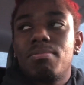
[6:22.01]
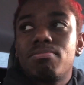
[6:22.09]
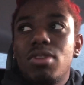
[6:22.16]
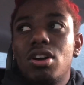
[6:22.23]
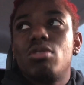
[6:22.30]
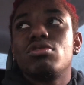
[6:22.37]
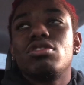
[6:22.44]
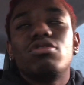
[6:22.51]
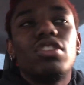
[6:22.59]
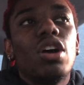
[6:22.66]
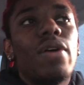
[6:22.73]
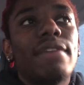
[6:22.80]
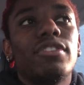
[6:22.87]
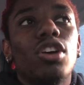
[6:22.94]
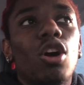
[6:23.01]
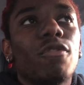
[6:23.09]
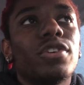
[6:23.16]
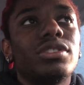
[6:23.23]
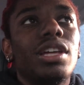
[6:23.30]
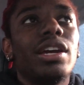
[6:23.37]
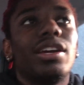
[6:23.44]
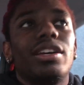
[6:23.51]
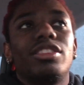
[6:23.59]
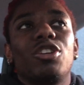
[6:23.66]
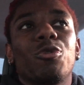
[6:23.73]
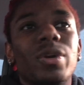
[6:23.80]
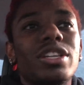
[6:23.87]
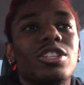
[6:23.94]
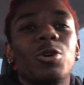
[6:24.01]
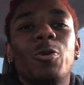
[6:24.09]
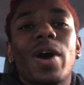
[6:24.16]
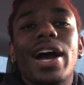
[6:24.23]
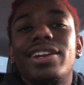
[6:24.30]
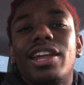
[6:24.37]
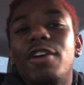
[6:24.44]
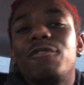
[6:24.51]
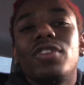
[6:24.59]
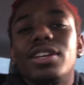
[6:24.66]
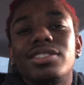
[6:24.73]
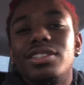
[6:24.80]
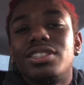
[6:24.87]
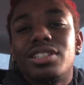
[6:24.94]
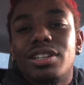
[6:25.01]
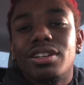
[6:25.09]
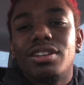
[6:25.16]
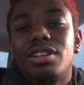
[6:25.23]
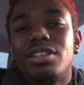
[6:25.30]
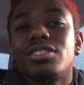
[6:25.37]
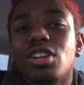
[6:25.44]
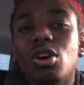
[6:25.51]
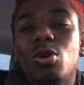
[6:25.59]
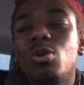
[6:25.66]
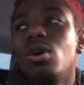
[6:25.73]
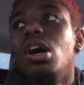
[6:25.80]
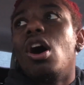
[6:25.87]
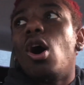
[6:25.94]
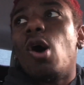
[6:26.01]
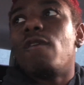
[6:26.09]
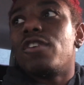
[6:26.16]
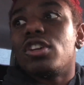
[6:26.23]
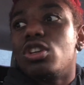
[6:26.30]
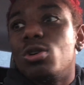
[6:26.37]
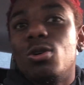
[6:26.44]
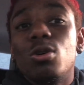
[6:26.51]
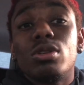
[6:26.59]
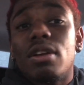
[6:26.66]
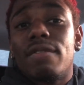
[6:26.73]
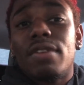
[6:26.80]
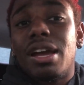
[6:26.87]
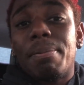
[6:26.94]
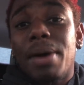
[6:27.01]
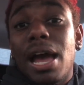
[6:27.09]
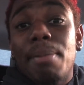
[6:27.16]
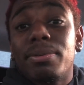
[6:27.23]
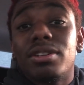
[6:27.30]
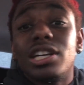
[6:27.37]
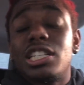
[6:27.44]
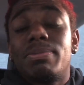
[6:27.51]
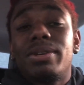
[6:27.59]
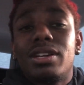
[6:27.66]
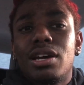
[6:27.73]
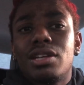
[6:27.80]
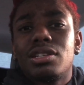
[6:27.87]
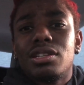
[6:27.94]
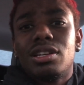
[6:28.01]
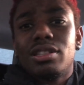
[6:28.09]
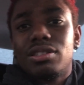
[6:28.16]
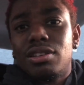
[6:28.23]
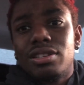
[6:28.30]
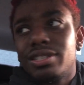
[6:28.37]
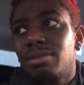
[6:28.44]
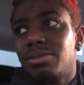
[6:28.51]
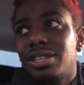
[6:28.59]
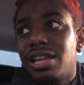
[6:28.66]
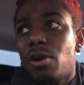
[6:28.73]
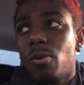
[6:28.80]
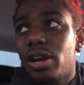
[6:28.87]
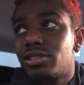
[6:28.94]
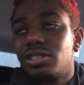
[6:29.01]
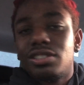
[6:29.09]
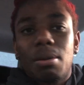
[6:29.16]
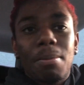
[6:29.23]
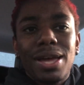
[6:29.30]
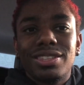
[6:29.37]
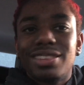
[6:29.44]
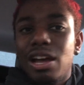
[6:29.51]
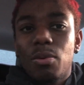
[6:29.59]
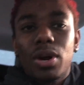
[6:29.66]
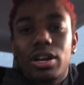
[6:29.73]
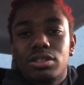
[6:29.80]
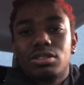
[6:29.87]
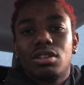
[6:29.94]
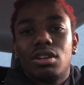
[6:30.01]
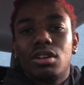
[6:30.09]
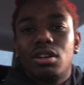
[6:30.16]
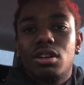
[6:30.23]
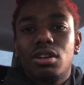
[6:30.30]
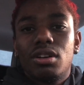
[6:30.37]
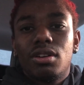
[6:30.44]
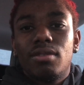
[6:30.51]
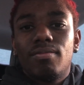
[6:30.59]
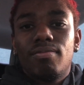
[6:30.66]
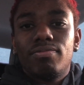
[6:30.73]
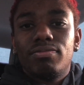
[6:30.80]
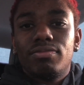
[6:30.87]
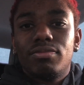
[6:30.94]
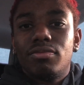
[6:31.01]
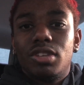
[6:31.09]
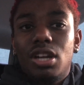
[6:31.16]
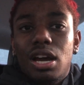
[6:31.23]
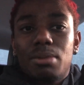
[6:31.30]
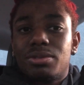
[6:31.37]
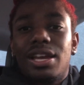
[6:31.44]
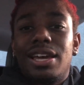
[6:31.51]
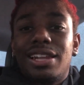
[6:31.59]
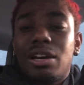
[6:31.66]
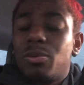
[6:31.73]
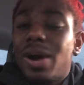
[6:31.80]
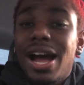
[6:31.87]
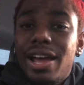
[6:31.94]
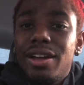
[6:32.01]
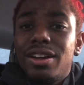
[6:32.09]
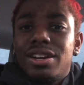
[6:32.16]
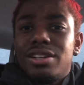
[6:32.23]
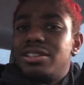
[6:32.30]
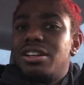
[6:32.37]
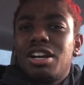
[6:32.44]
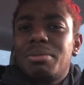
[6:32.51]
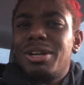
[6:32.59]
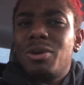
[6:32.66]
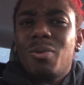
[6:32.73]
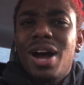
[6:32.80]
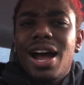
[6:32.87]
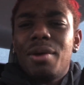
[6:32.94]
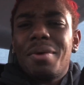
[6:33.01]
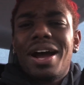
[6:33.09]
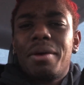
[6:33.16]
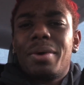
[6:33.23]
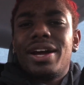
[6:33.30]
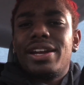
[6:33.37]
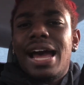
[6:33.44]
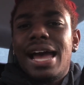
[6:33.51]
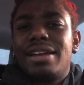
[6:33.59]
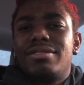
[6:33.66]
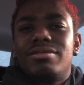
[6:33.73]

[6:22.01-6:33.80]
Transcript: Bro, you don't have to overthink it. The reason why Netflix and chill is so overused and very popular is because it, it, it's something that works. It's a method that works. You know what I'm saying? Like, why, you know what I mean? Why, why, why not